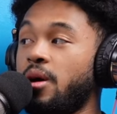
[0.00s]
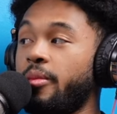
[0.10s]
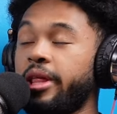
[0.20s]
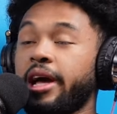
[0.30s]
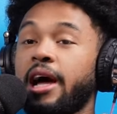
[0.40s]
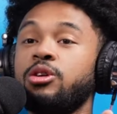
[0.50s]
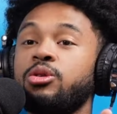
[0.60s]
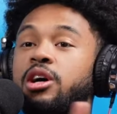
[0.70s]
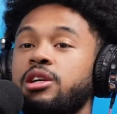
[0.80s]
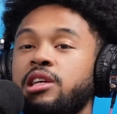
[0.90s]
But like, I know,
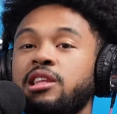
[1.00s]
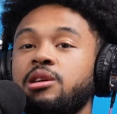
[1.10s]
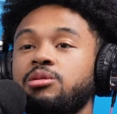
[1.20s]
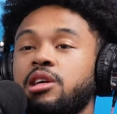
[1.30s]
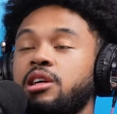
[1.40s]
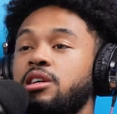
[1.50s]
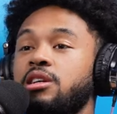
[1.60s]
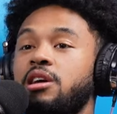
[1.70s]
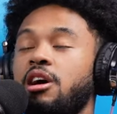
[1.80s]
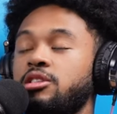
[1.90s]
cause I think he was like
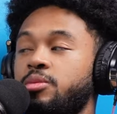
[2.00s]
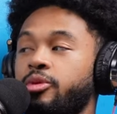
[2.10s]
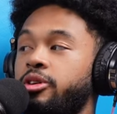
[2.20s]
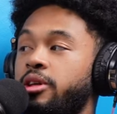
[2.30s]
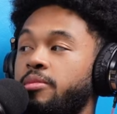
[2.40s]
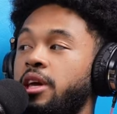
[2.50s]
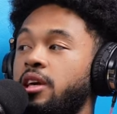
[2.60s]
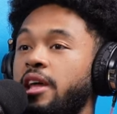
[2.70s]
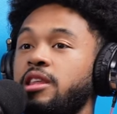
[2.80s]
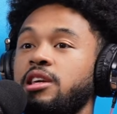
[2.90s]
a entrepreneur, like
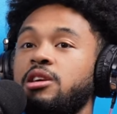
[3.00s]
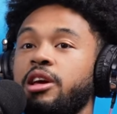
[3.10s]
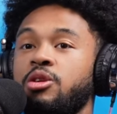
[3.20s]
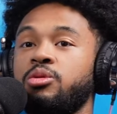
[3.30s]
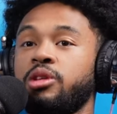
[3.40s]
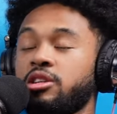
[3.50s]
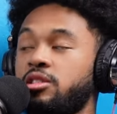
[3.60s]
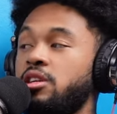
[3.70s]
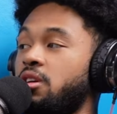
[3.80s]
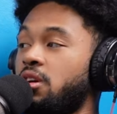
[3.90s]
making. I think he like owned like a
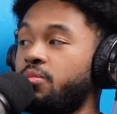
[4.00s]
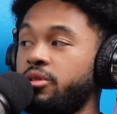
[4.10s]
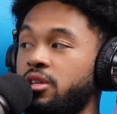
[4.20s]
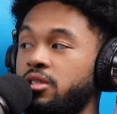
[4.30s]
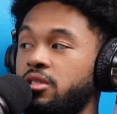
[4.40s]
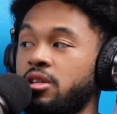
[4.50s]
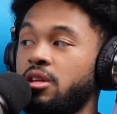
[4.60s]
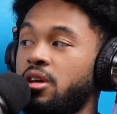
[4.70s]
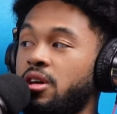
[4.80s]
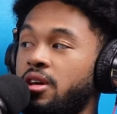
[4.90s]
sneaker company and shit. So